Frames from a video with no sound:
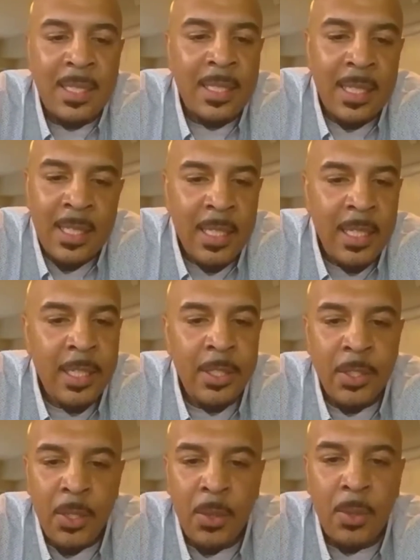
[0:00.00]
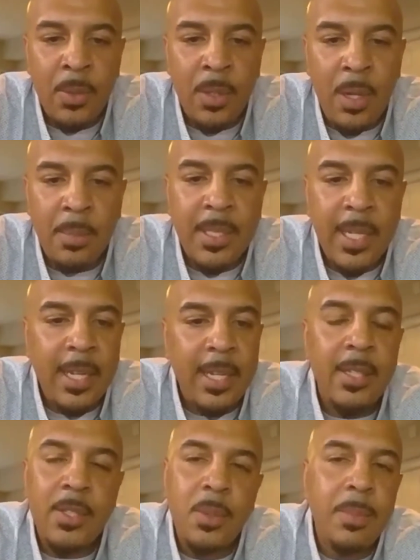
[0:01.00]
At 16 years old, I'm staying
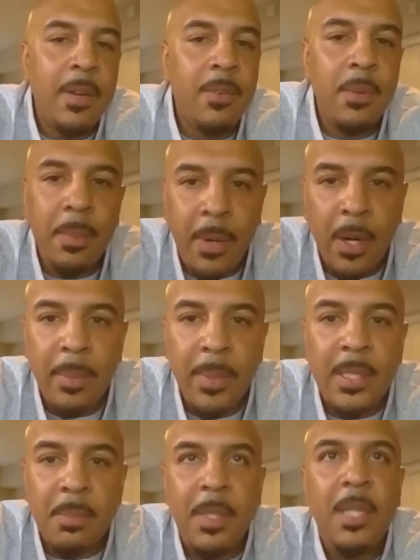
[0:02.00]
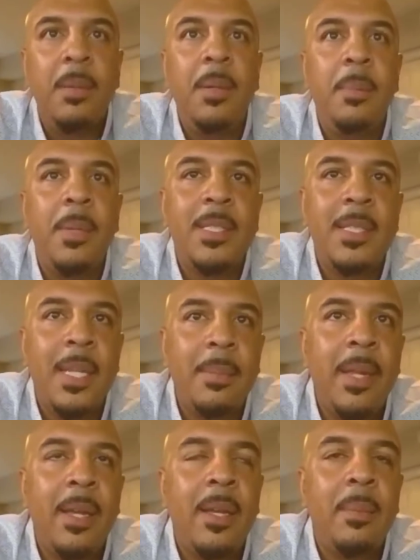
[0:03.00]
in a 2-bedroom apartment. It's me, my
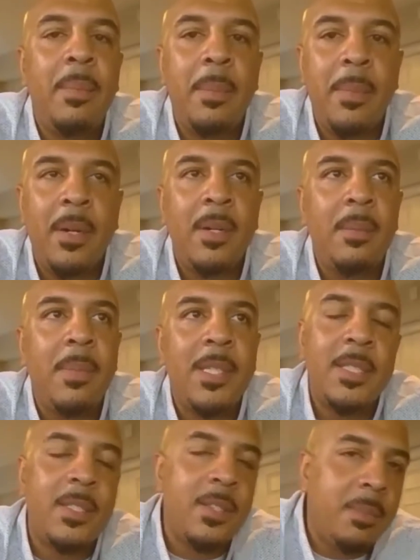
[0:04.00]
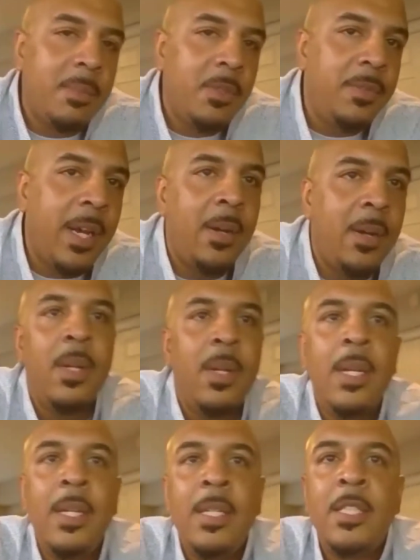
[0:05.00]
stepdad, my mom, my sister had moved out.
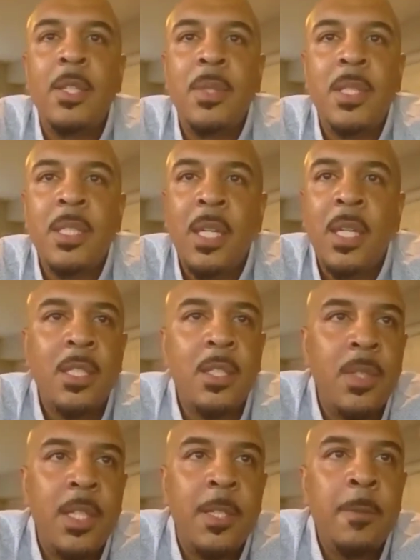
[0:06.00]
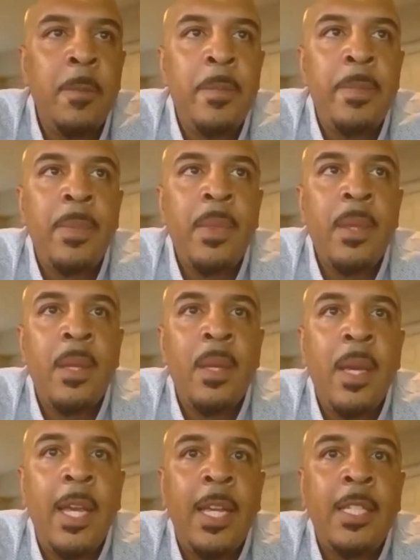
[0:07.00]
So it's just us three.
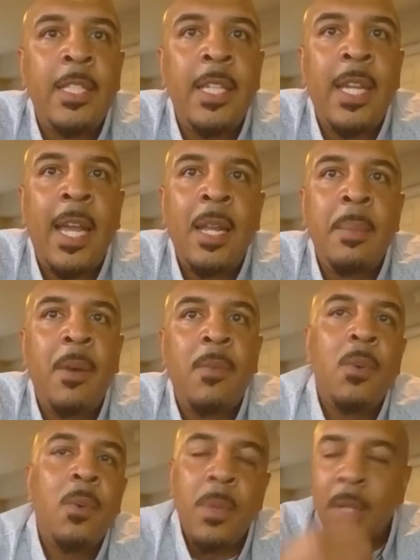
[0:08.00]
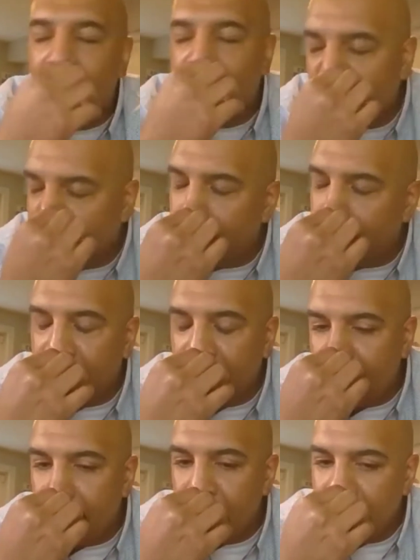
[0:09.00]
And she came to my room one day. I'll never
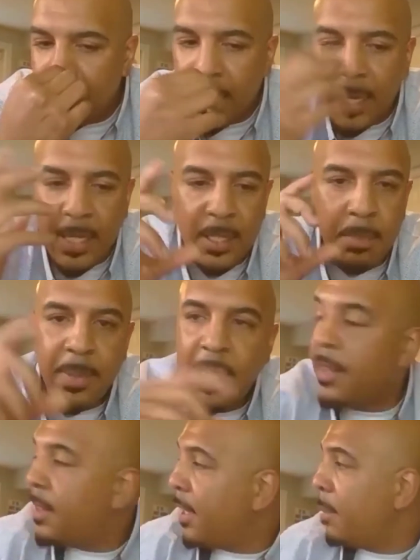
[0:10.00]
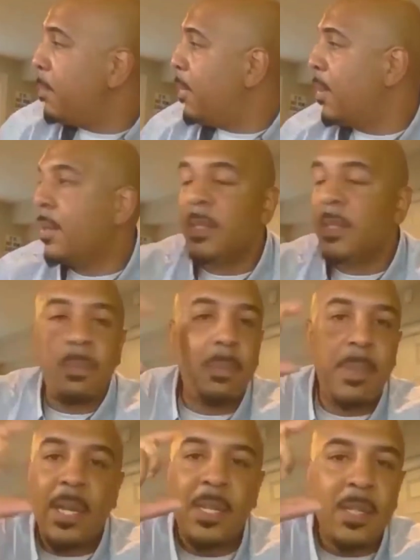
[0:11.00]
forget. She had this big, thick book. It was
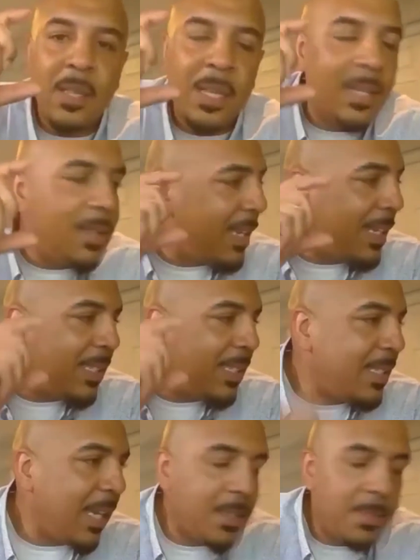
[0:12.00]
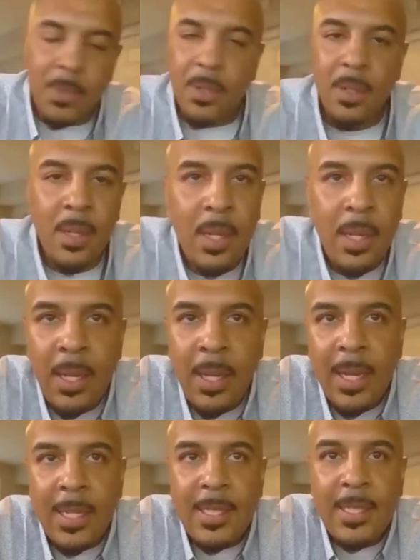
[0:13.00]
big, thick as a textbook.
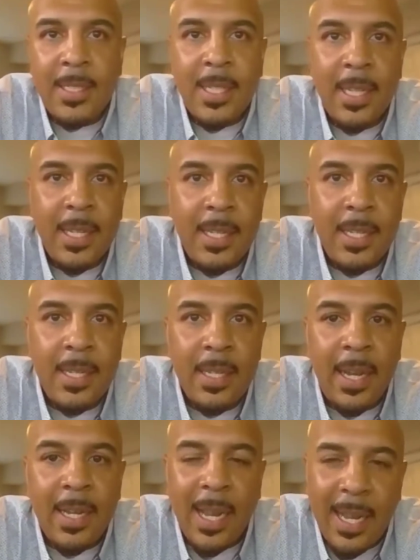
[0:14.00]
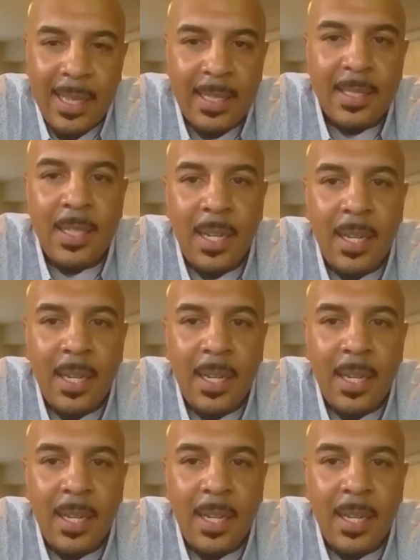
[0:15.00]
And she said, I got this